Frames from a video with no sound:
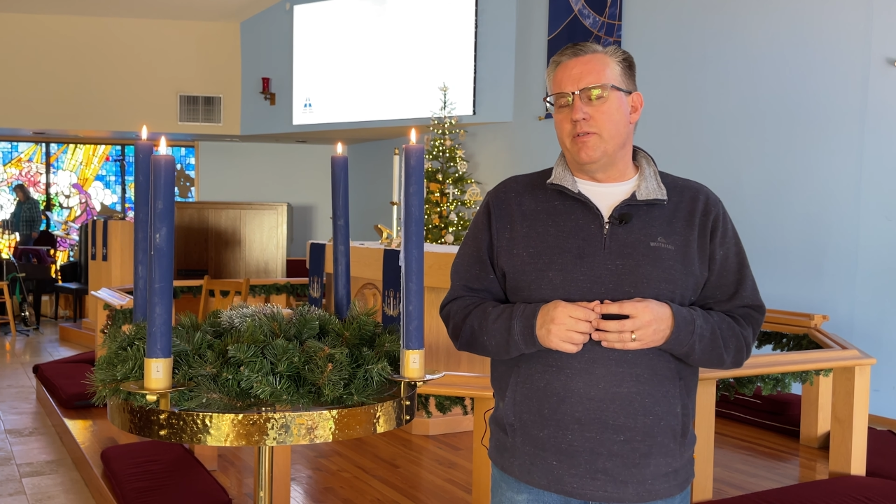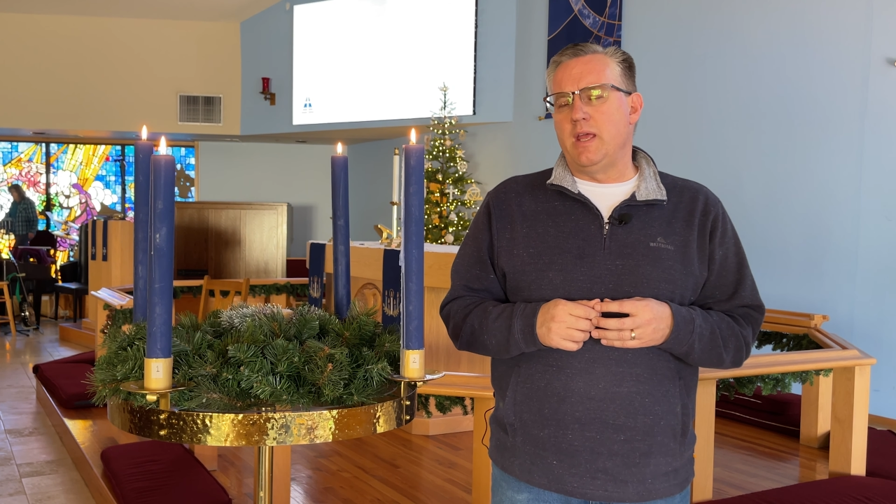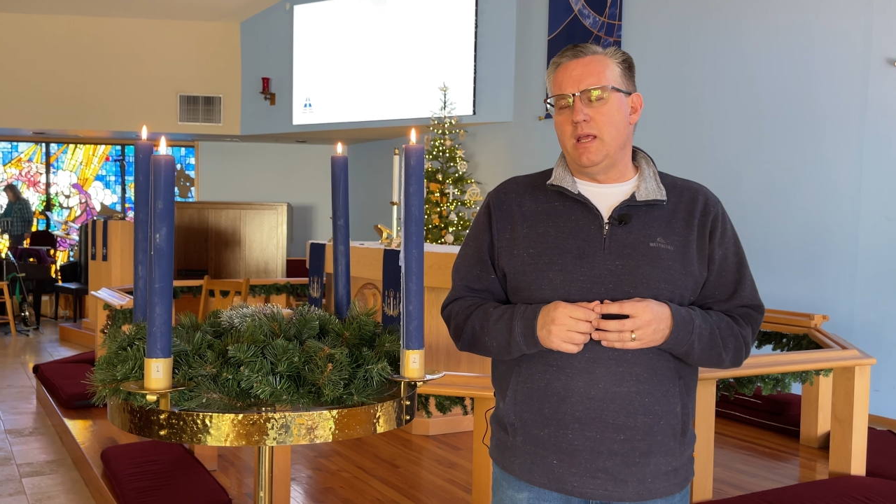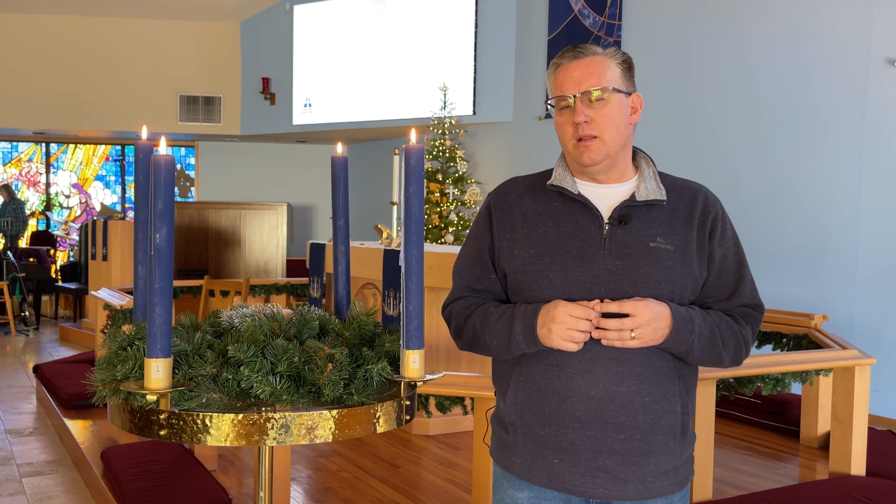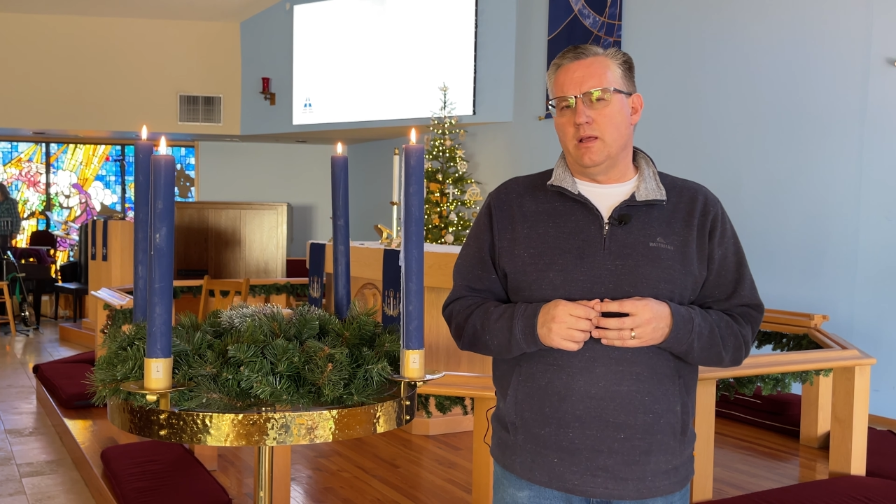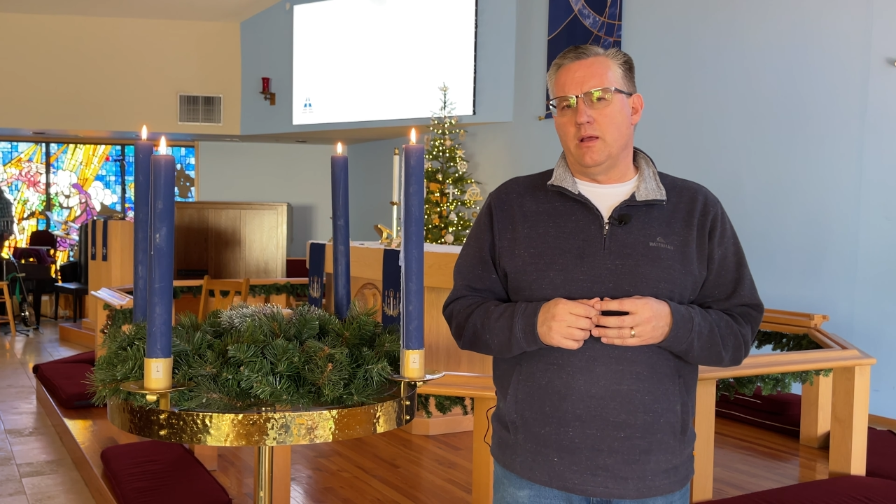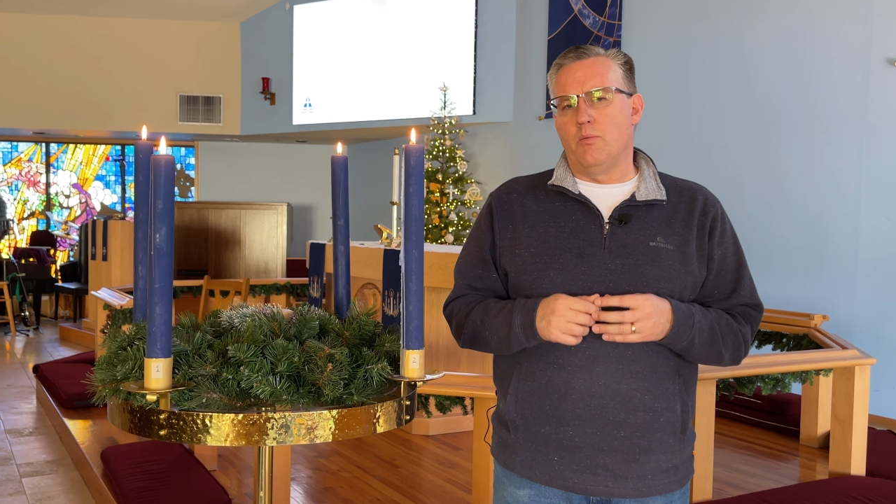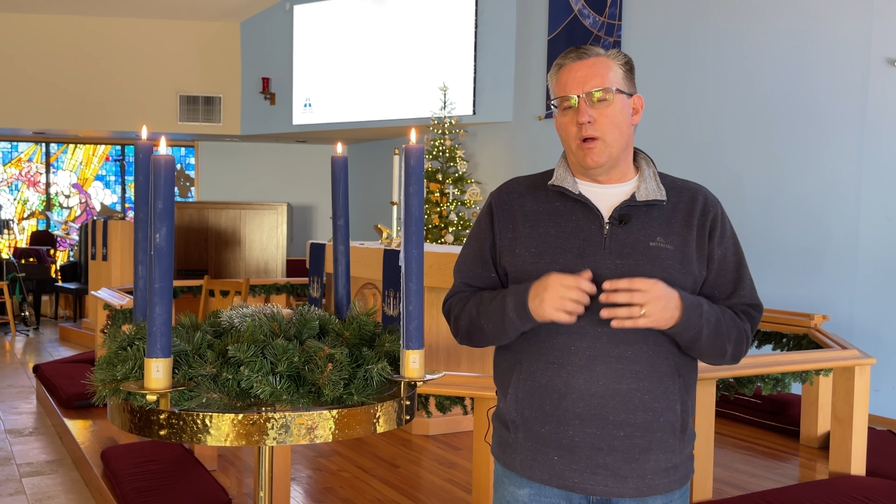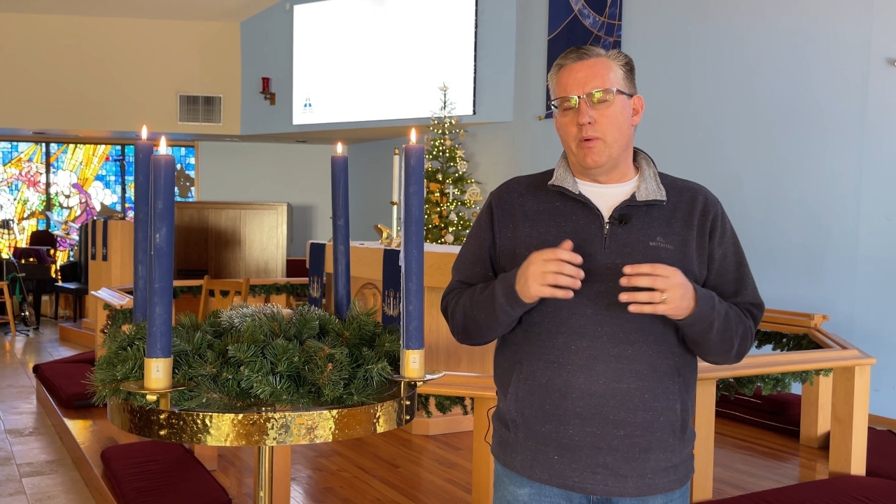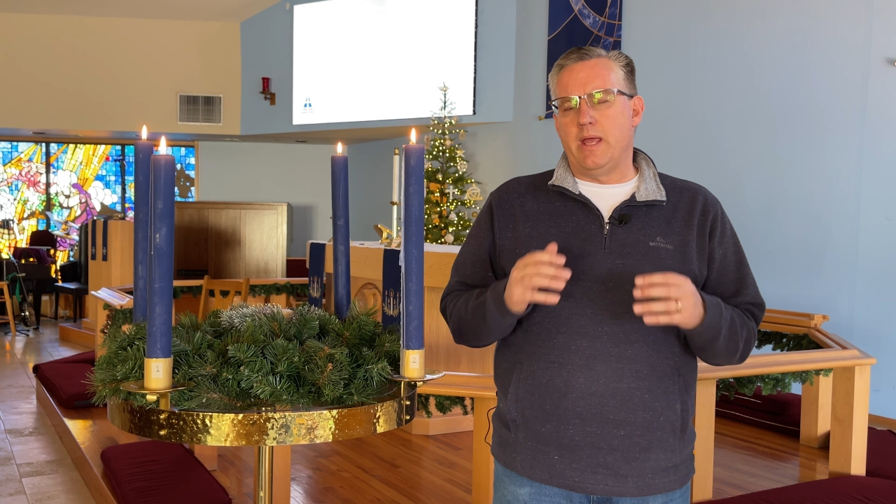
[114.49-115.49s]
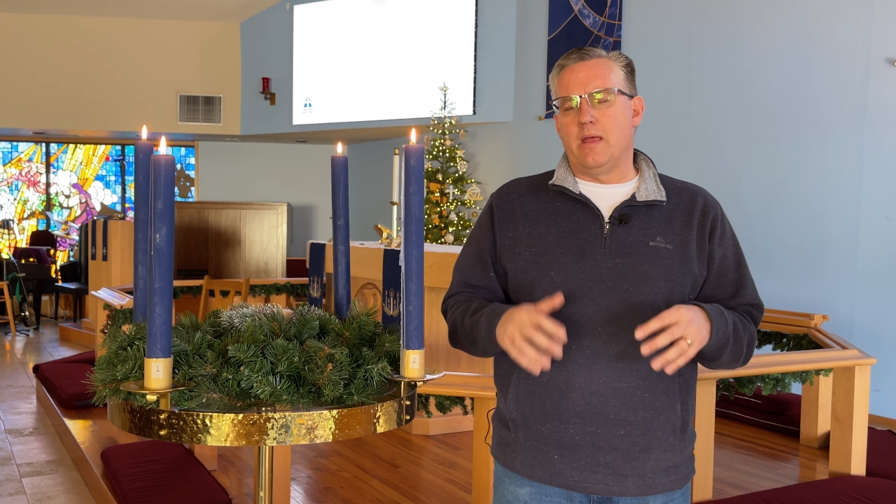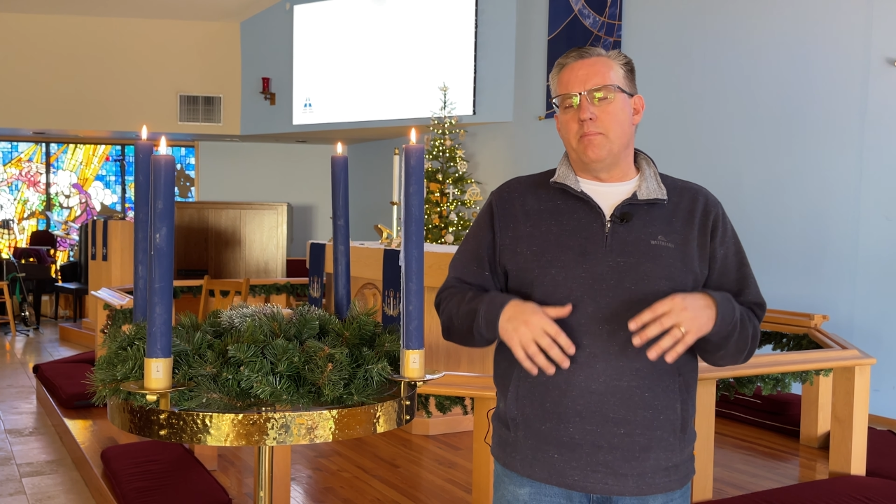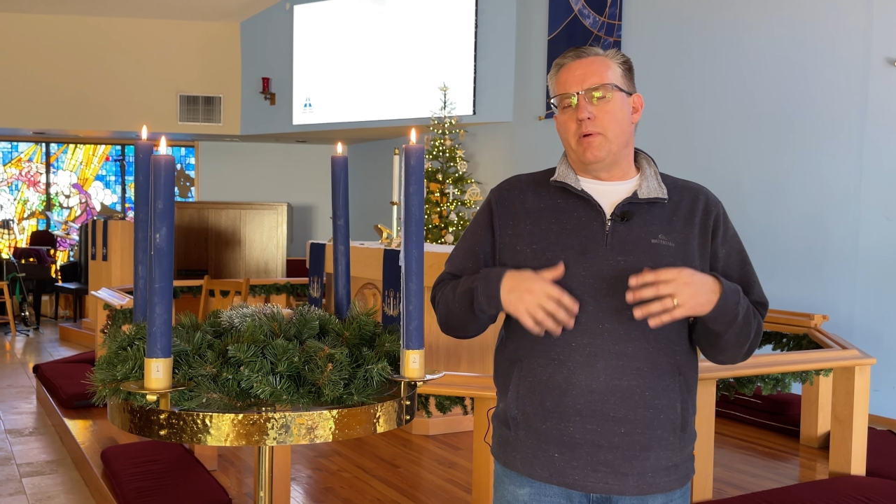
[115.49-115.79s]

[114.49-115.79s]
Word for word: healing where we can